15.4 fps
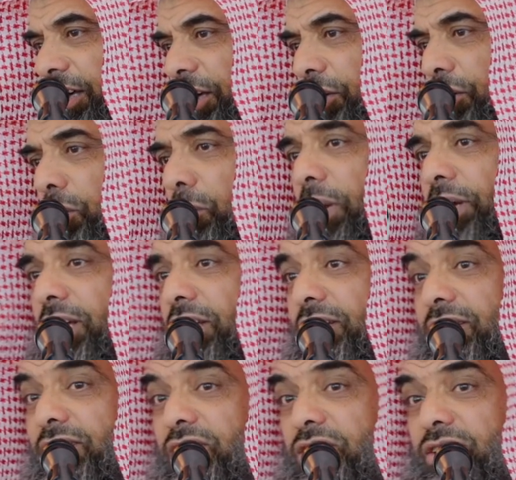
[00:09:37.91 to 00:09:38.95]
You want
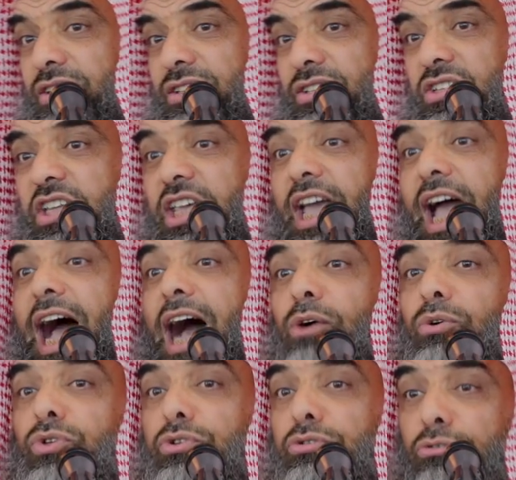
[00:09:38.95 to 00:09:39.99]
to see
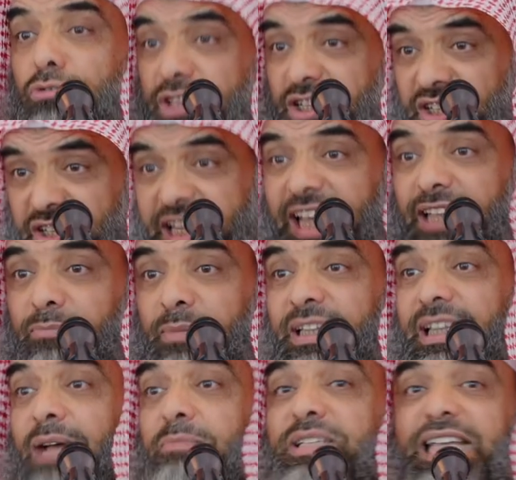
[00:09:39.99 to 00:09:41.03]
how true this
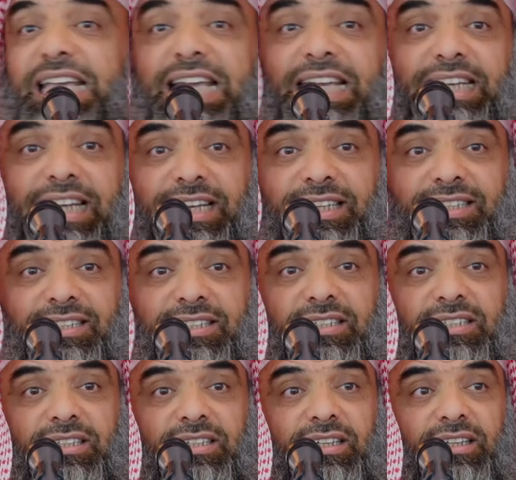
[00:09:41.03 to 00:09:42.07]
statement I'm saying
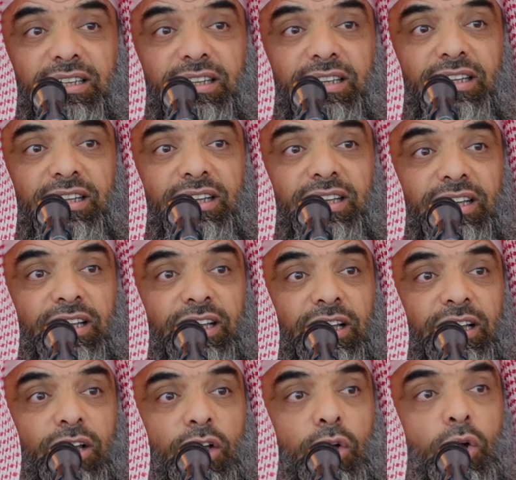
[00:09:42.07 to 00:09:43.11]
is?
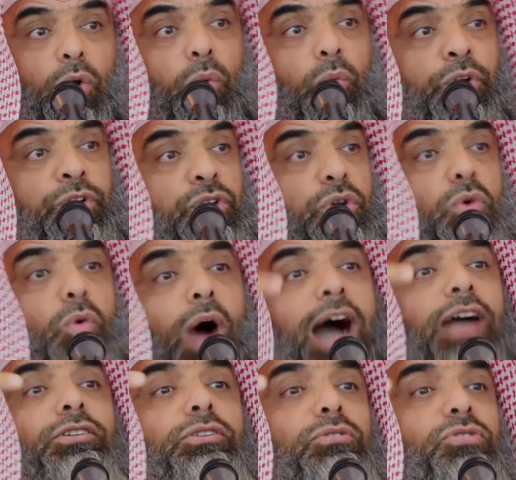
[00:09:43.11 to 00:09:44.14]
When you
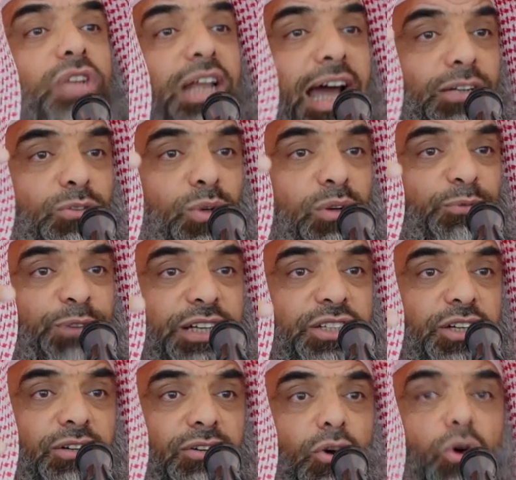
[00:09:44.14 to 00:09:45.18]
walk to Salatul
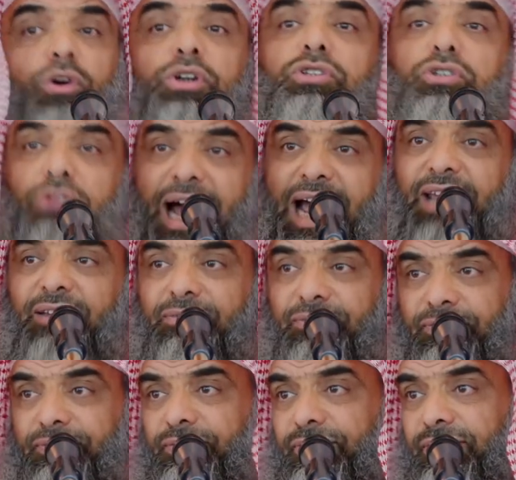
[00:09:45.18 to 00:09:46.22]
Fajr or drive,
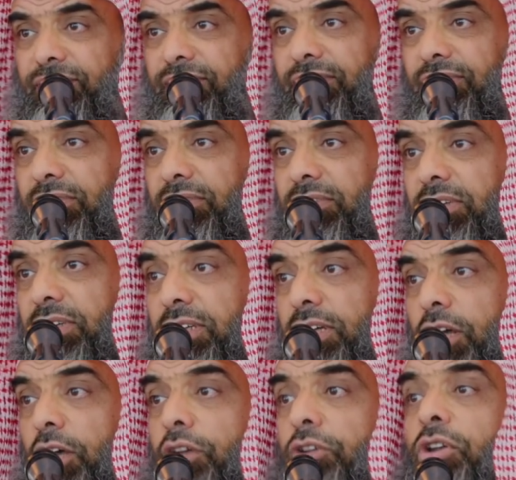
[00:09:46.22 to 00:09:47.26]

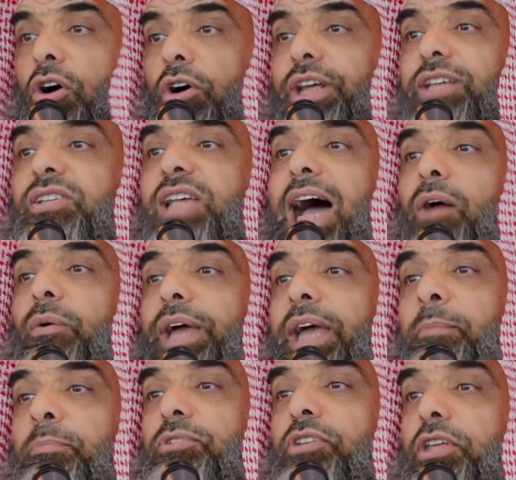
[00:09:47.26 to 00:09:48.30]
notice how
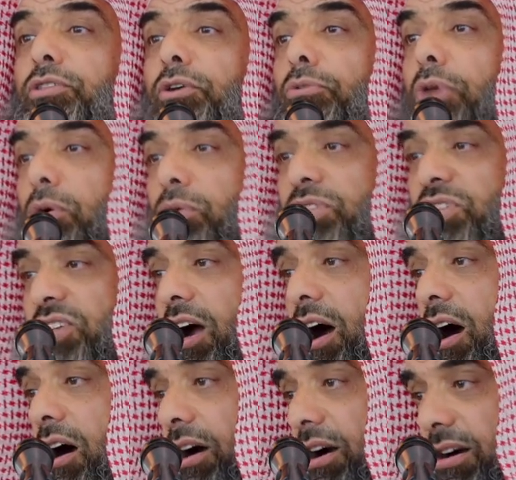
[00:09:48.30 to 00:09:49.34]
empty the roads
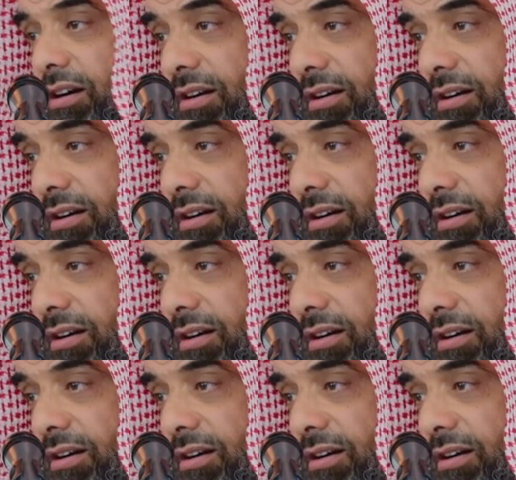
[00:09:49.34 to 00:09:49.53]
are.